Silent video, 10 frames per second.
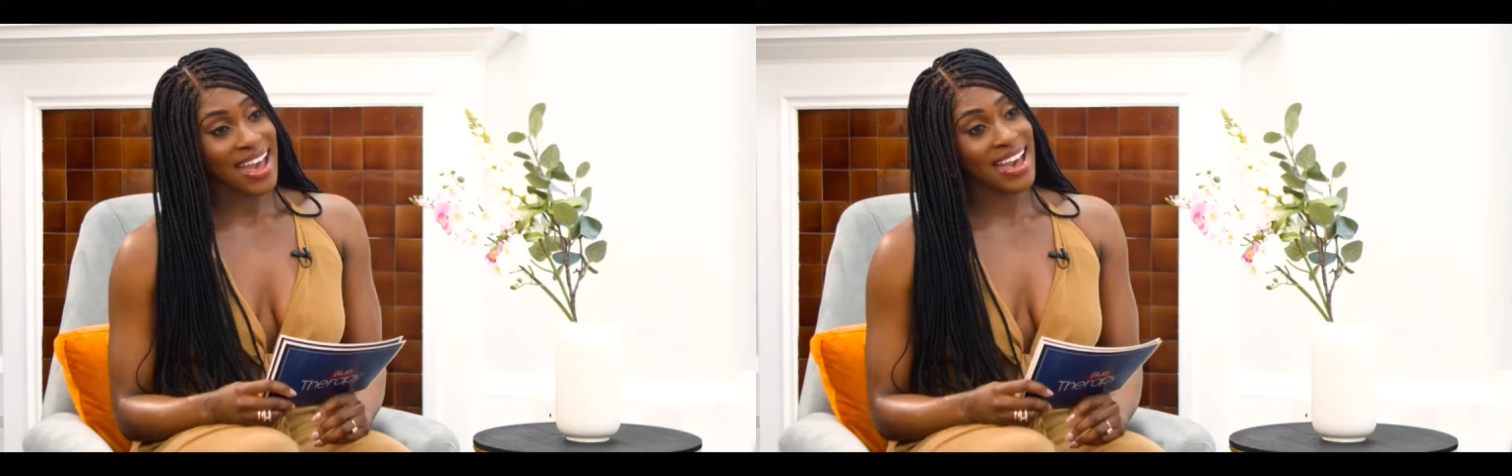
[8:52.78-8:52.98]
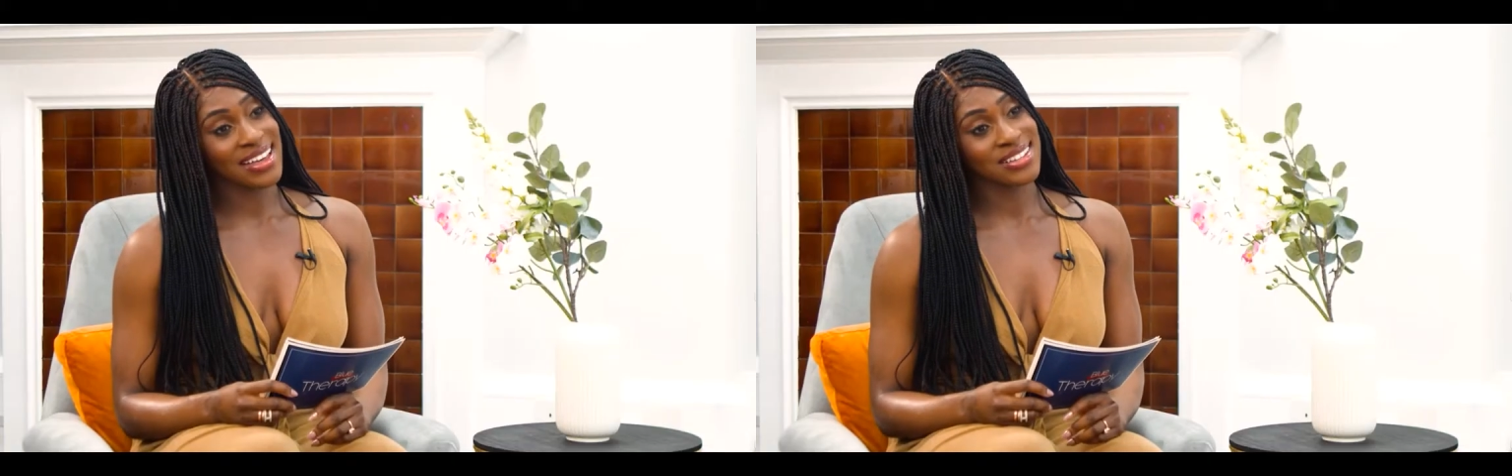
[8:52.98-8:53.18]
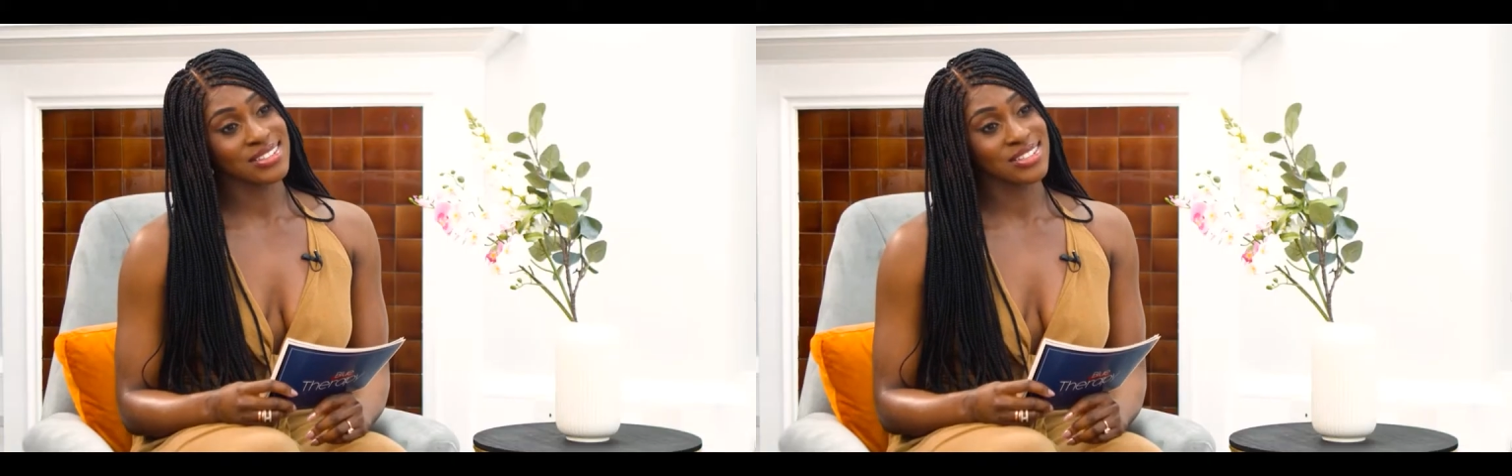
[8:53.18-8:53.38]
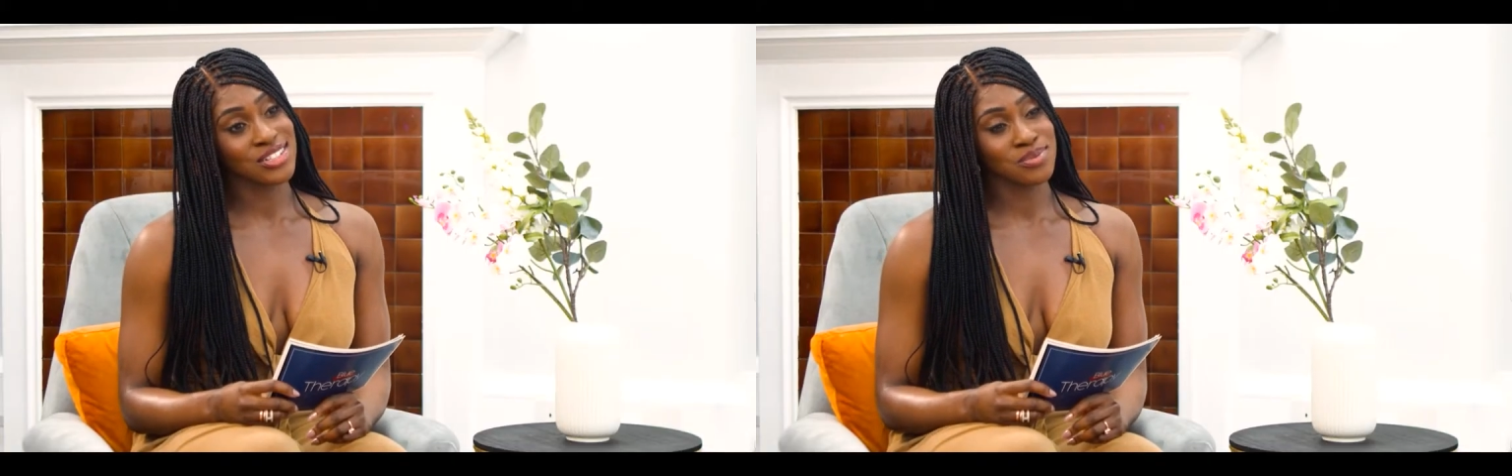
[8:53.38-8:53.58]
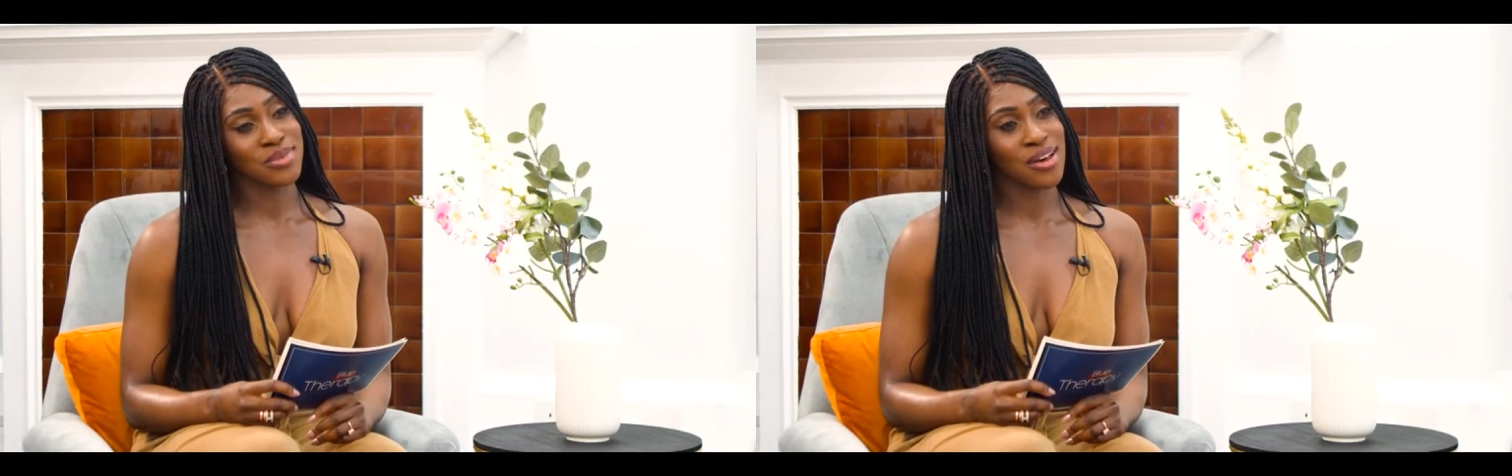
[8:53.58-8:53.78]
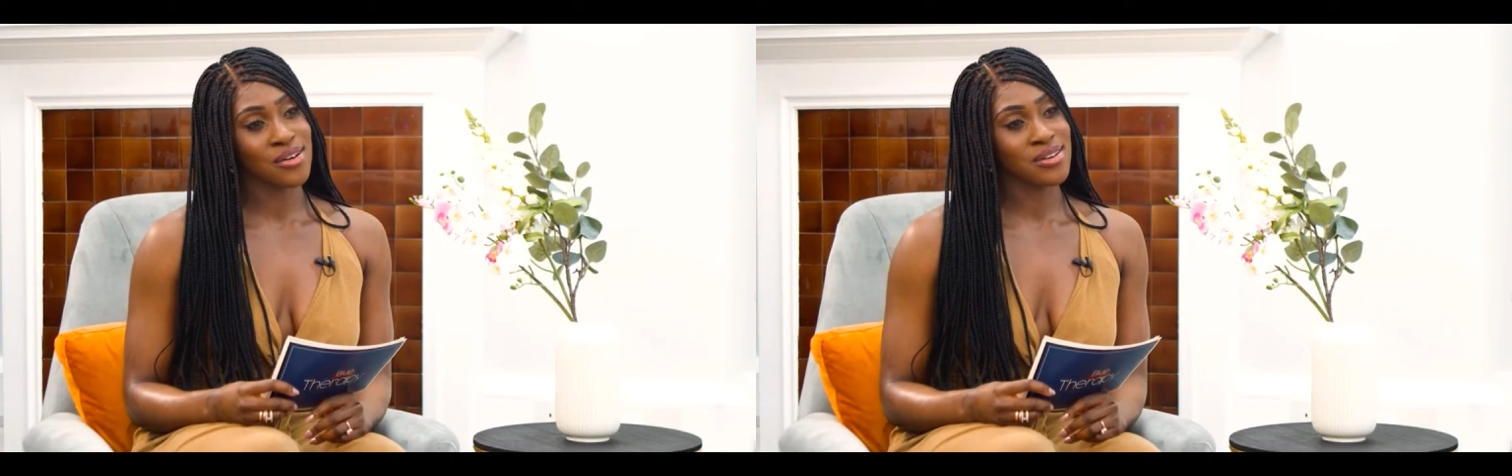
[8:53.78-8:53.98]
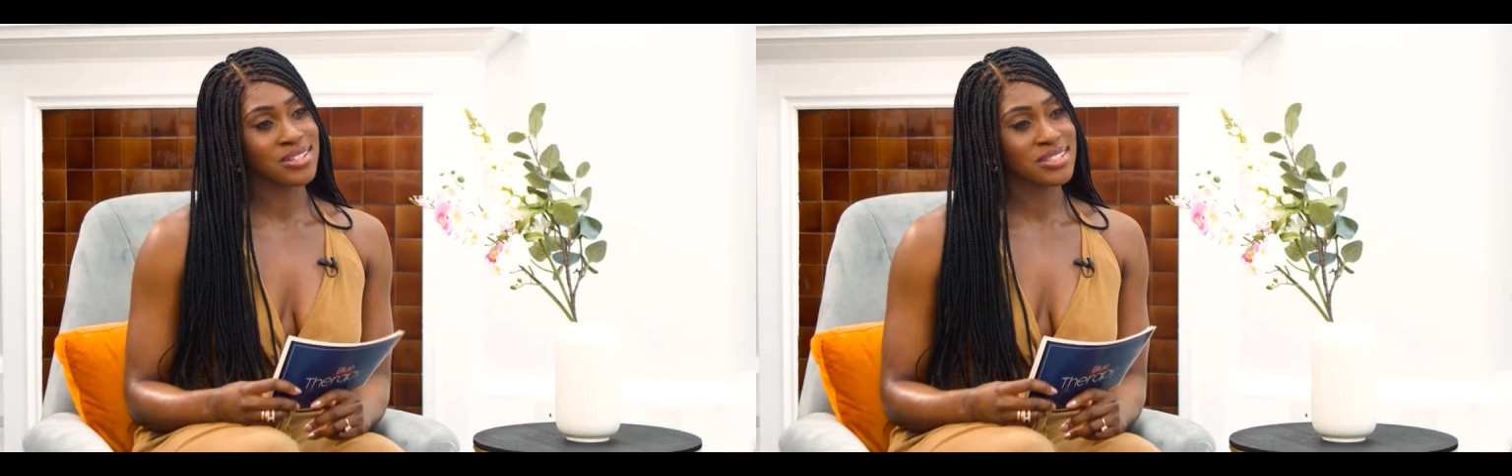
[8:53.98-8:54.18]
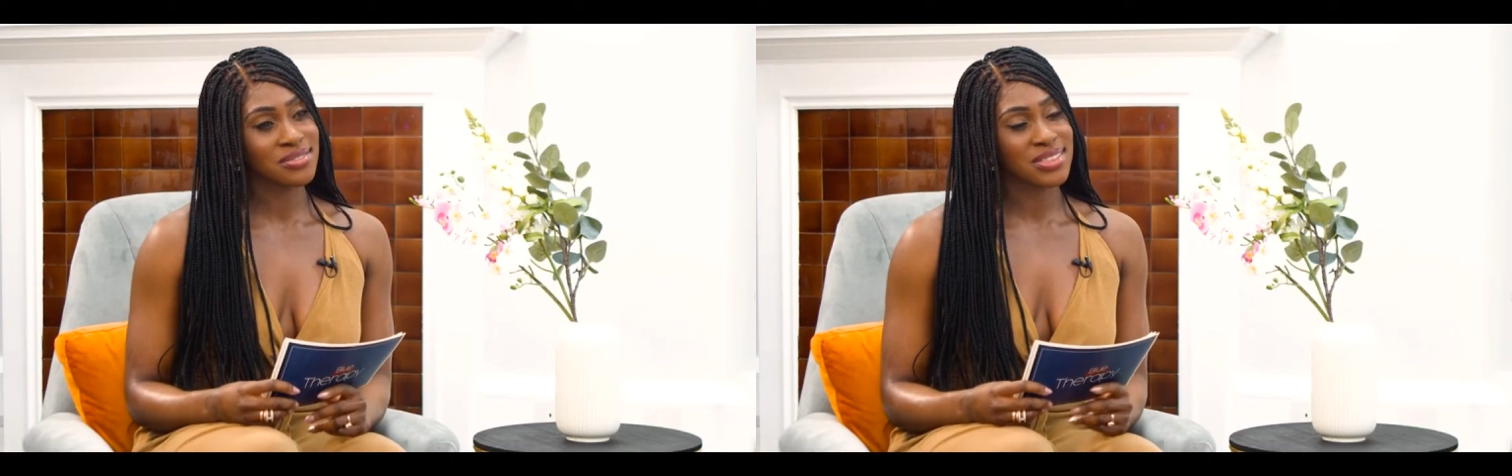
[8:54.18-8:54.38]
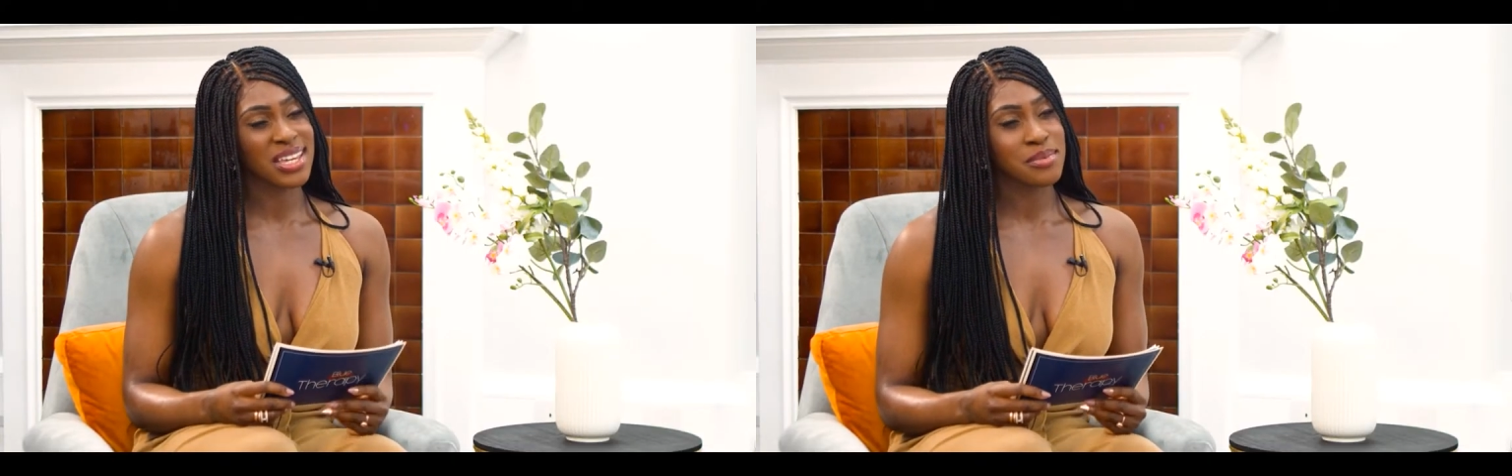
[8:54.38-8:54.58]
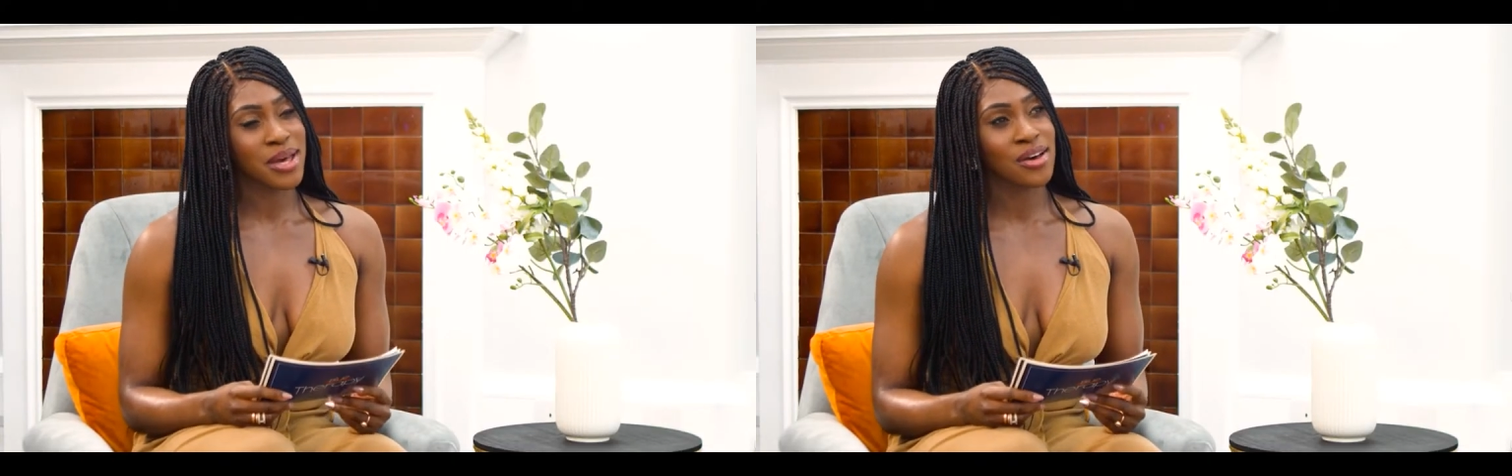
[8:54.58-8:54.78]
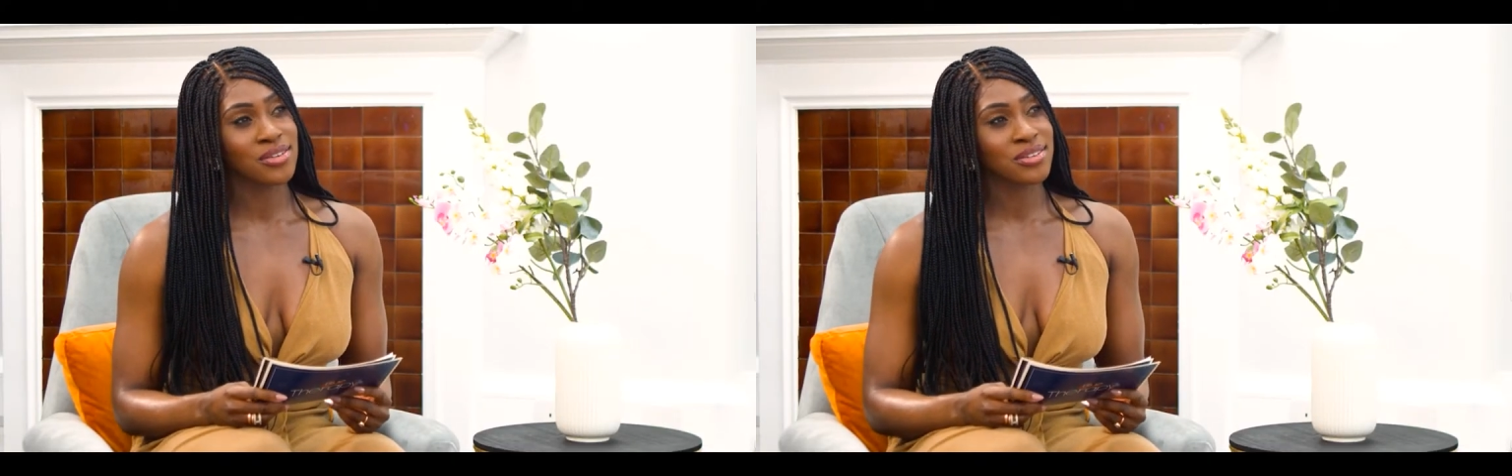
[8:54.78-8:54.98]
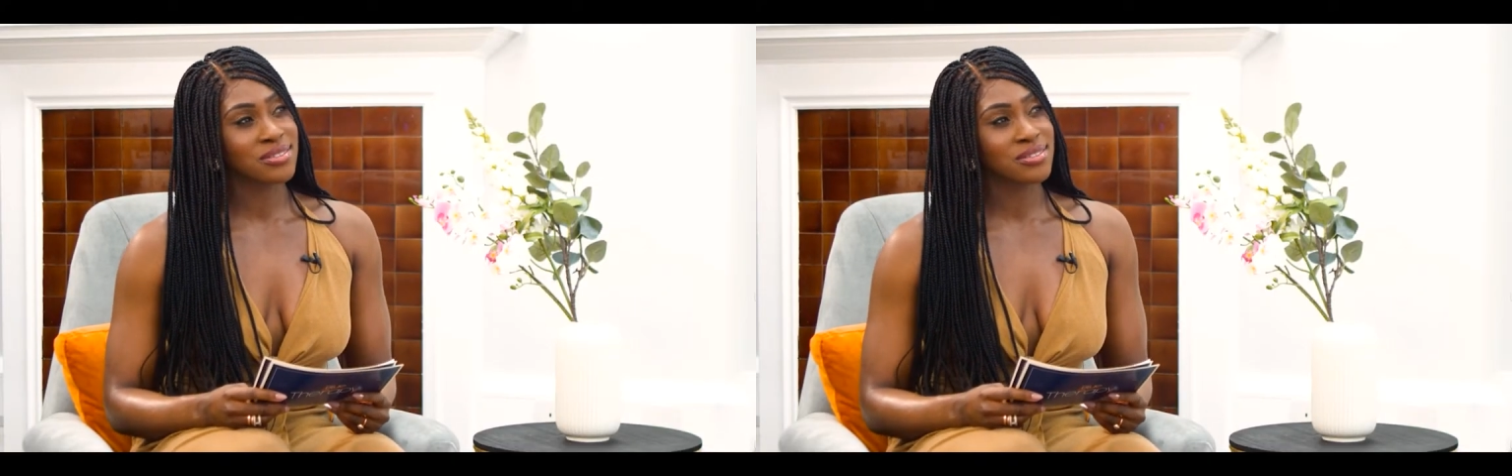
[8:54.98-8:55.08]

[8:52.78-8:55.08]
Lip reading: And Jamel, something about